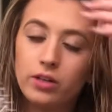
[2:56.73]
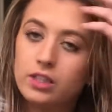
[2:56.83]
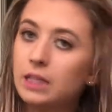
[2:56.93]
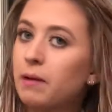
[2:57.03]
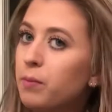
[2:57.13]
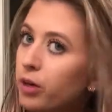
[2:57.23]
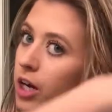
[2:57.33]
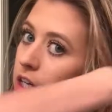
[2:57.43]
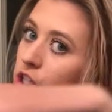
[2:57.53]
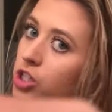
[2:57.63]
take my
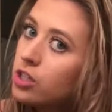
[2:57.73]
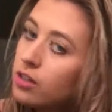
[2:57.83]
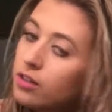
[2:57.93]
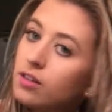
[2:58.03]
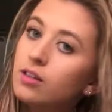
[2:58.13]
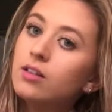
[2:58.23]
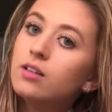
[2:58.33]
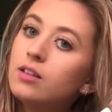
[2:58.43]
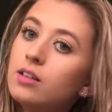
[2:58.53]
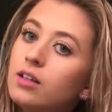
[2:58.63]
brush
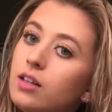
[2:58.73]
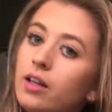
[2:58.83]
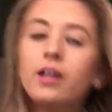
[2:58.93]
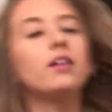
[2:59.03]
and